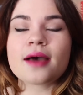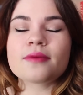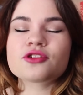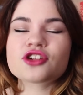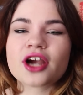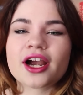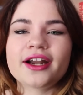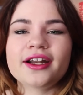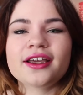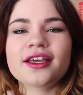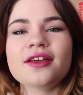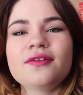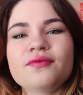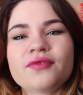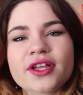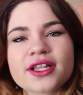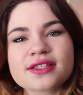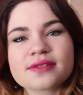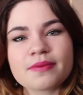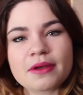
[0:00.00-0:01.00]
I'm trying to
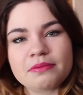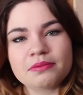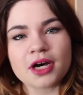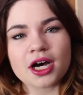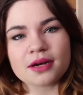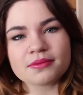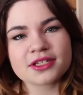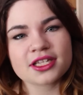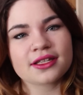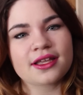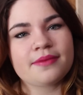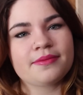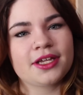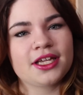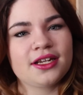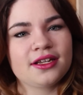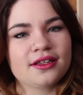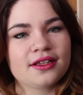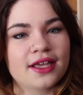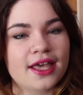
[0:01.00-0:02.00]
convince my mom to let
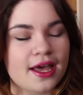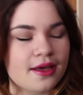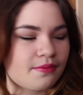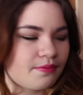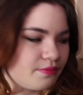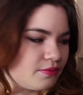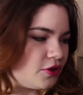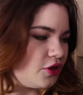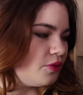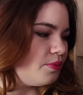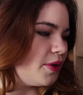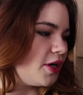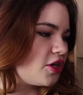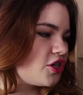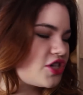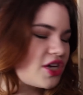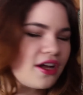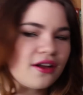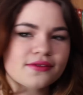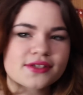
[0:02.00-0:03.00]
me get new
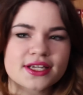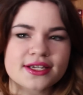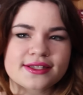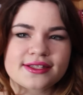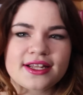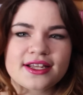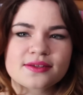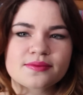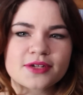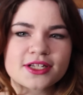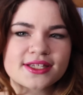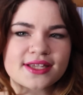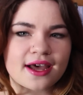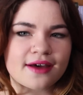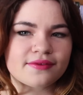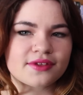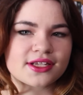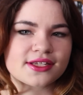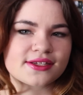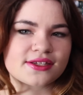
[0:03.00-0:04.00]
bookshelves, because these ones
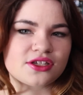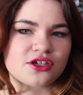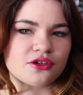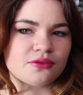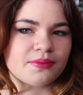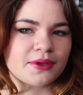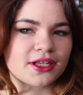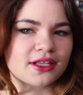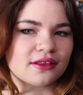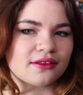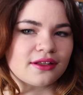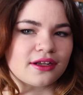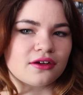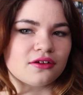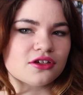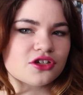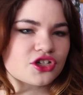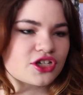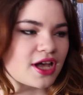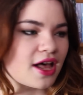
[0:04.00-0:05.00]
have this stupid
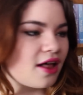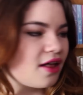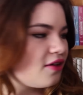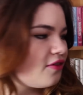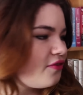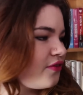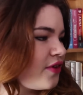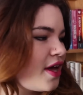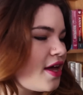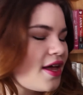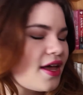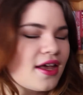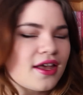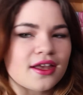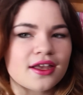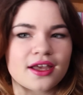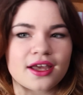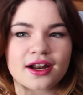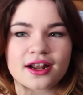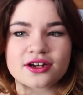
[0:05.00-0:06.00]
little shelf,
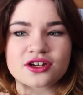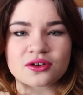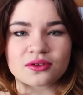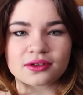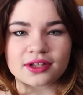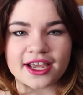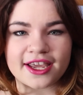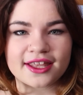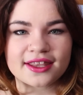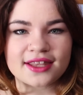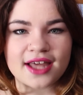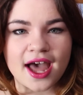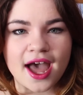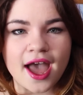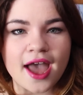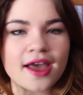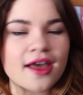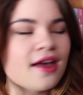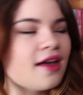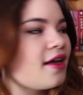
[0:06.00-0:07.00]
and I don't like
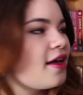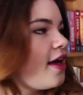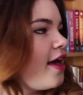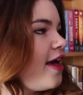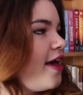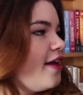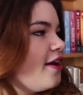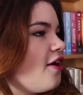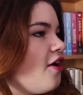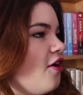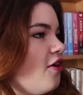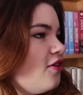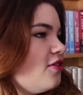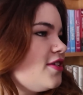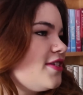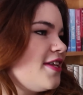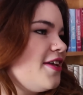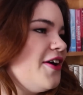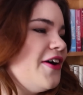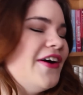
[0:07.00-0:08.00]
that and
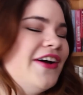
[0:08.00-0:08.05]
also